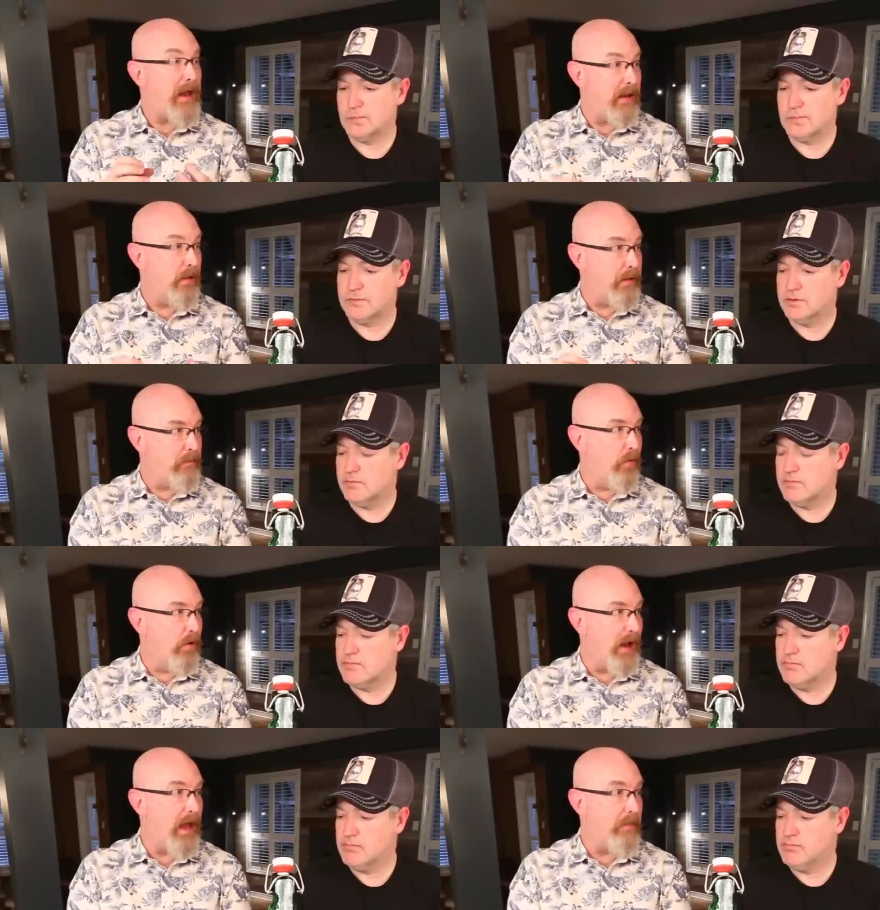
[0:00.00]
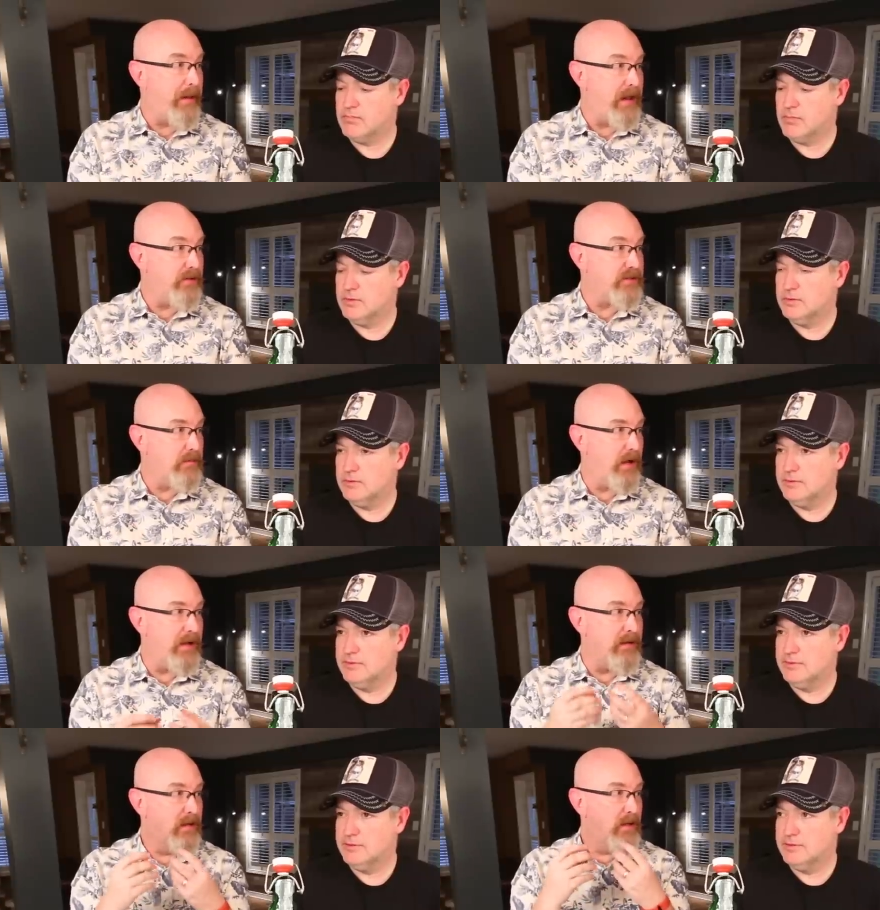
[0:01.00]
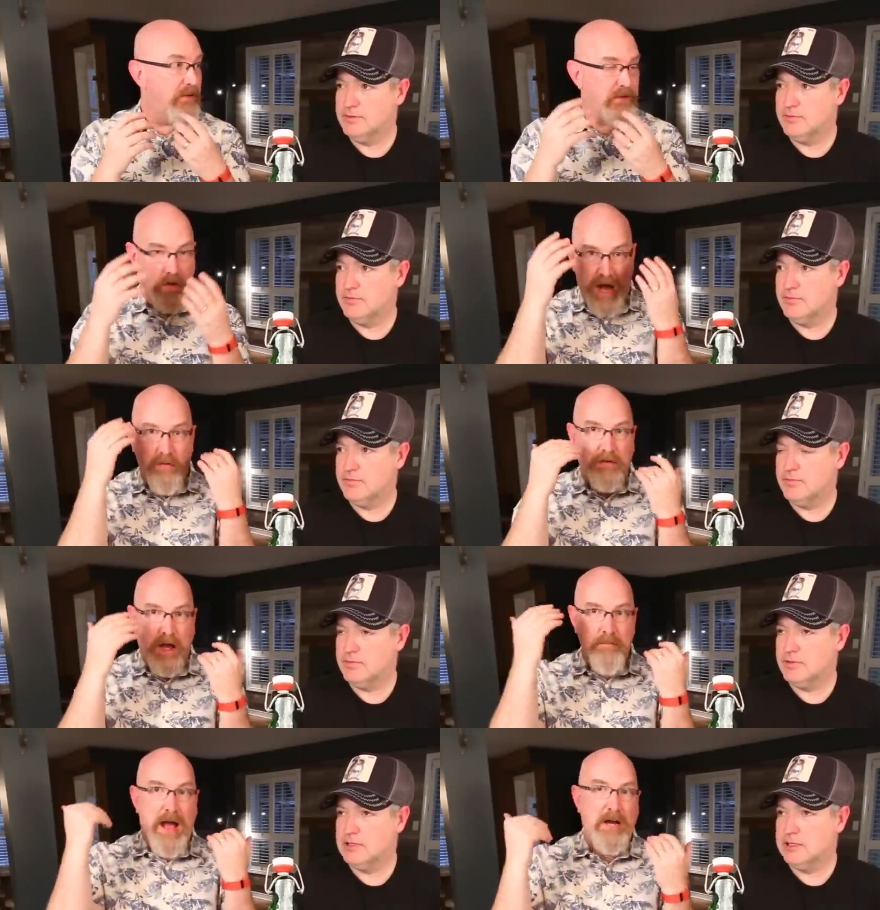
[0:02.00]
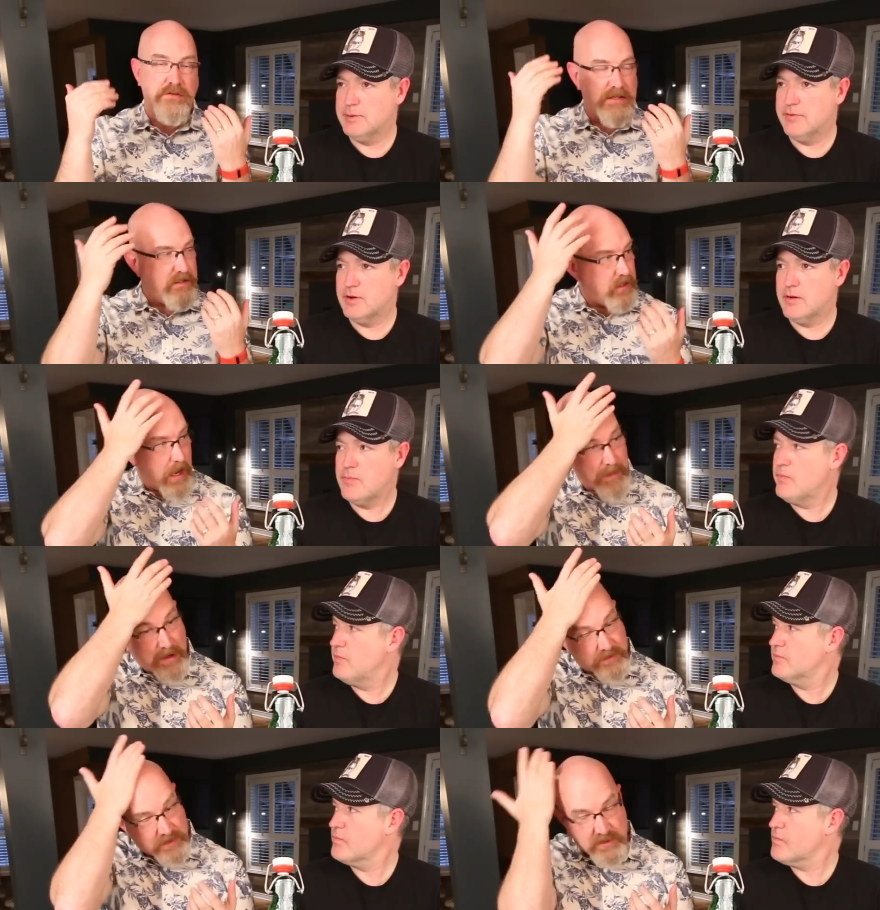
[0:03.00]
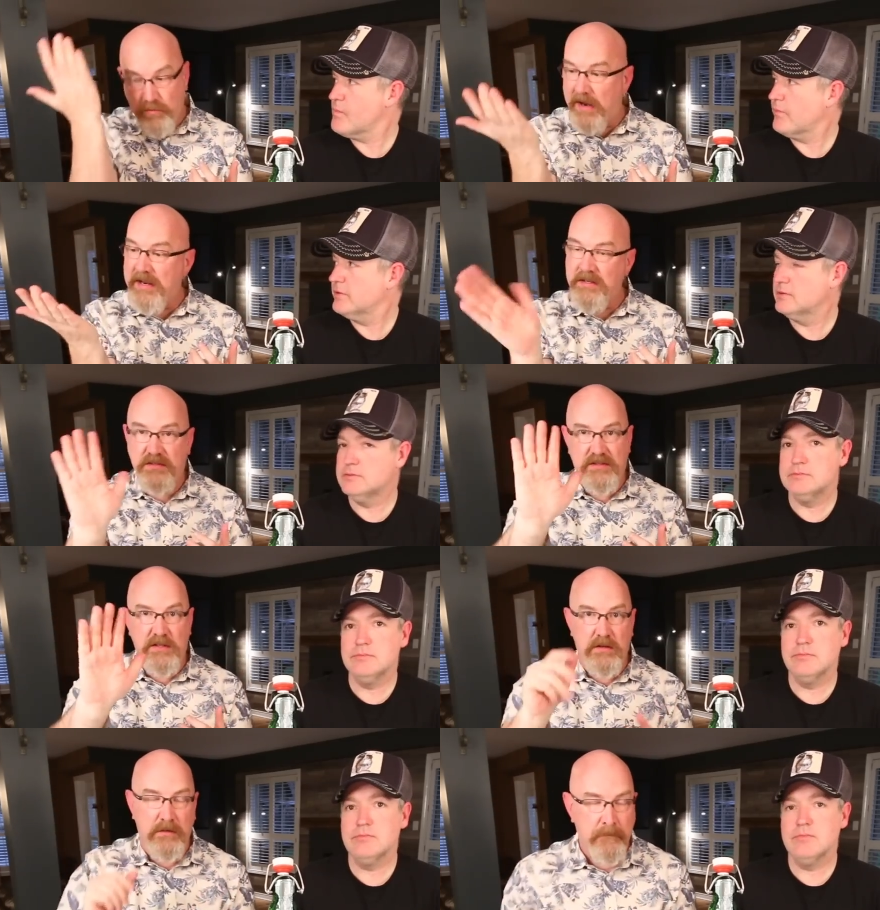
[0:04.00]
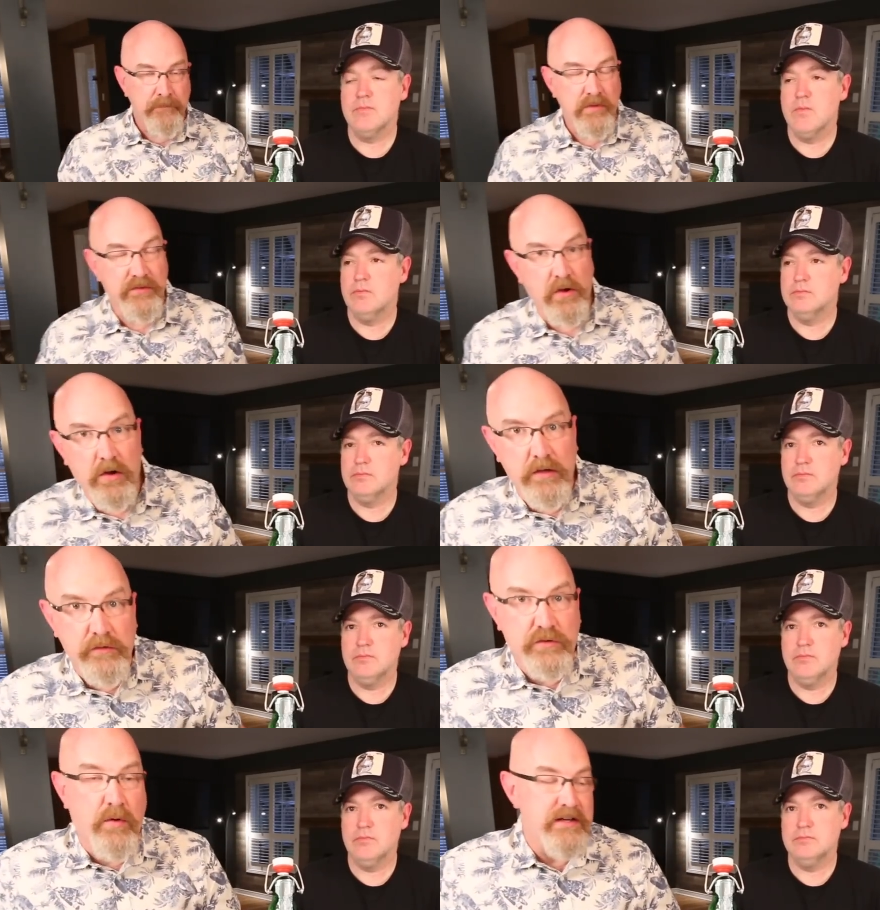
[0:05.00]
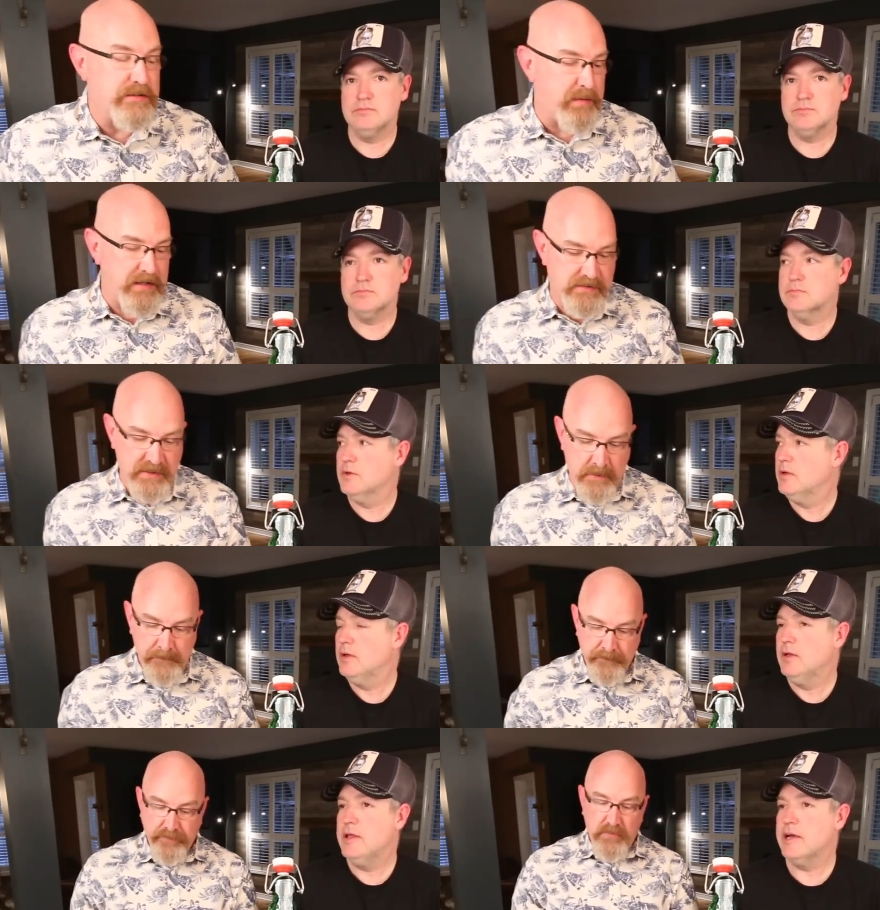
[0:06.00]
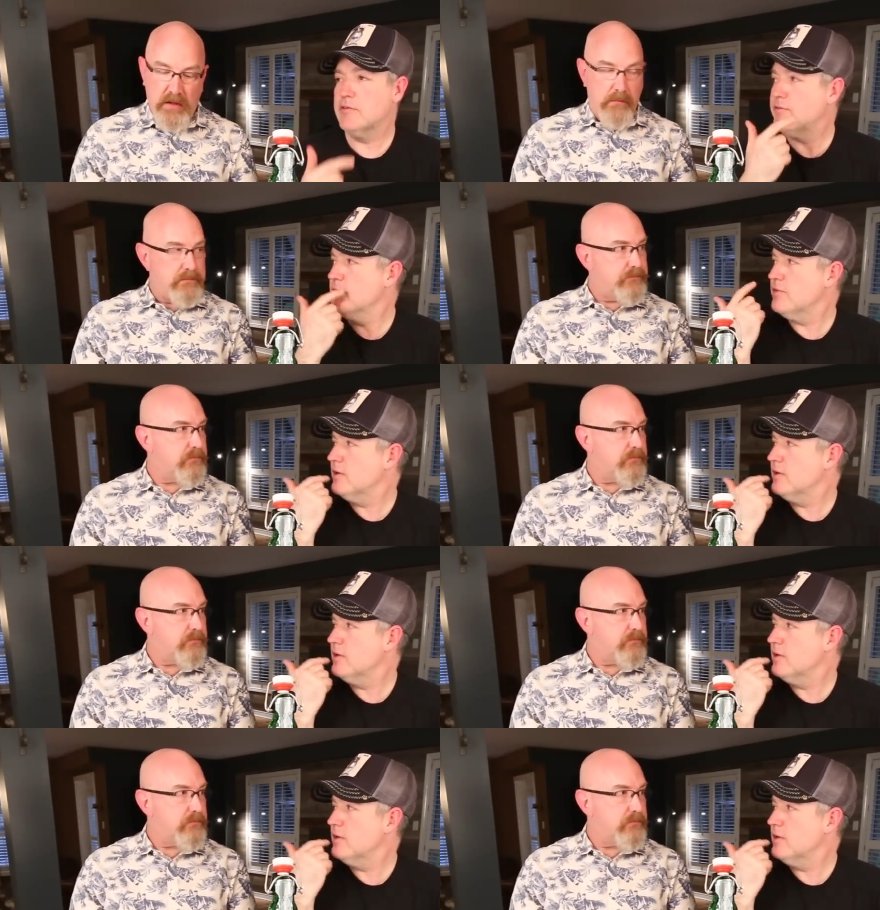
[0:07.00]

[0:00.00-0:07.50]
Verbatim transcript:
Speaker 1: had a little bit more jalapenos on mine, so I was I'm actually I'm actually sweating still. So it was quite spicy. I can feel